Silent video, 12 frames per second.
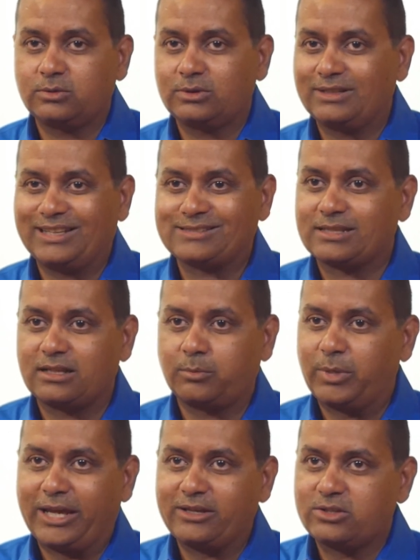less than a
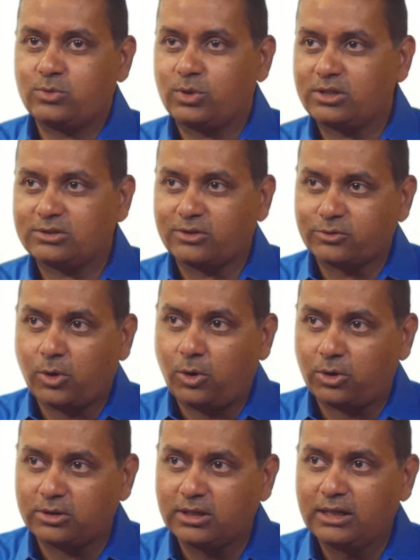page worth of
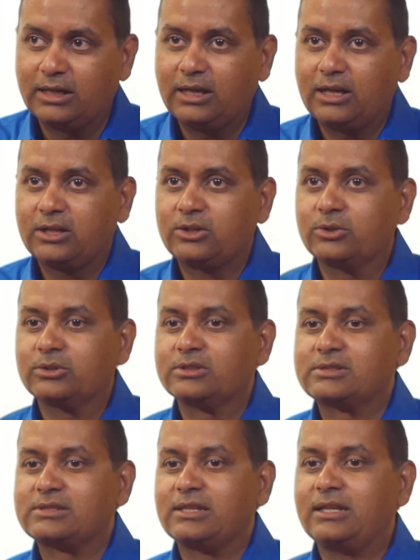code, you
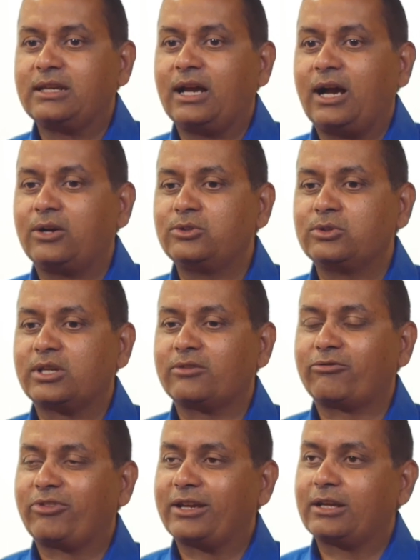will see how you
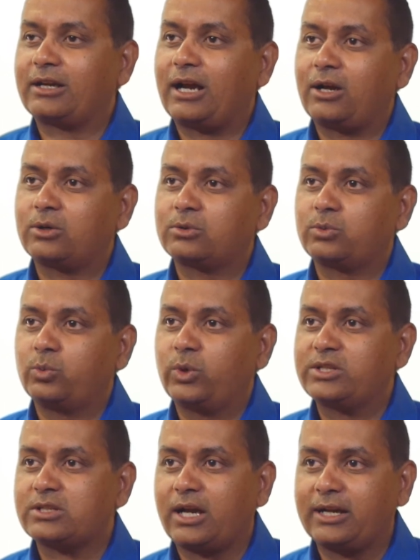can figure out
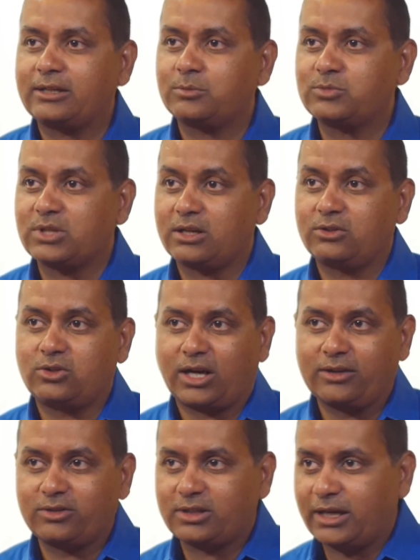which items are
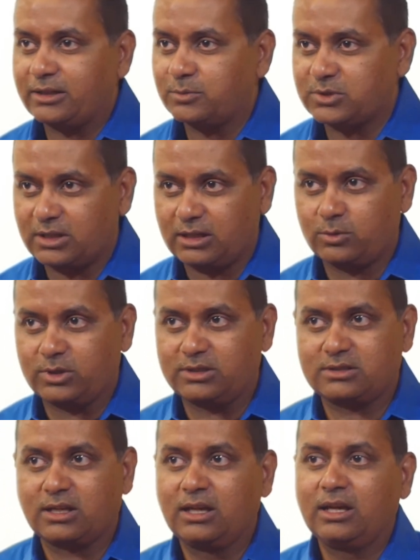driver items. In other
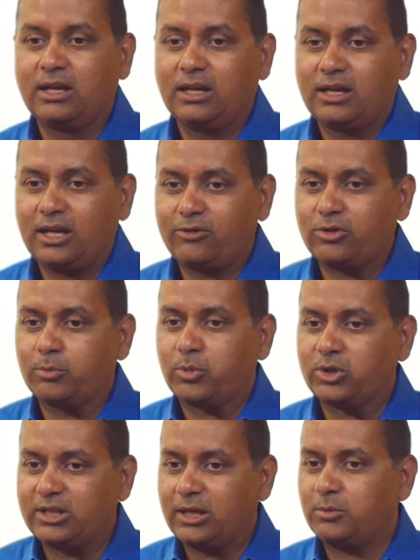words, if you
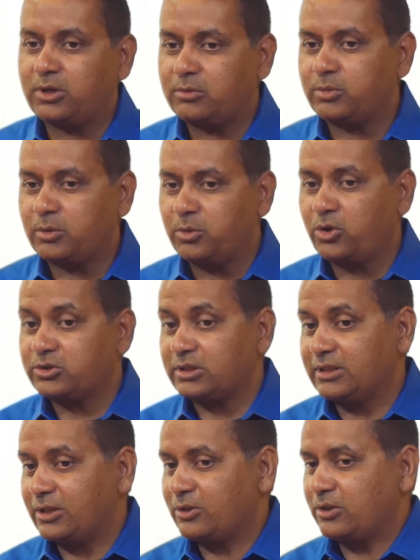put them on
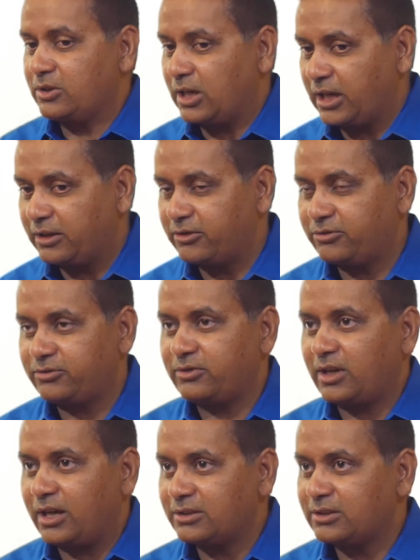promotion, they're going to drive
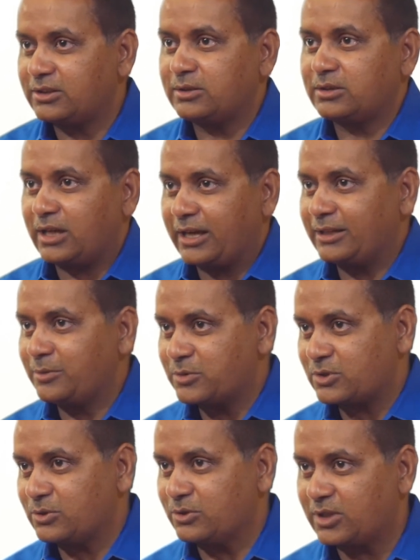other
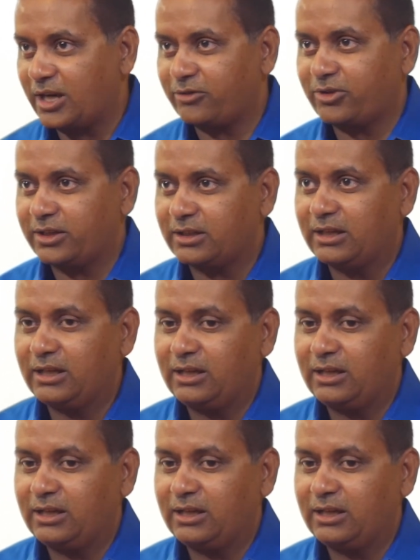items to traffic,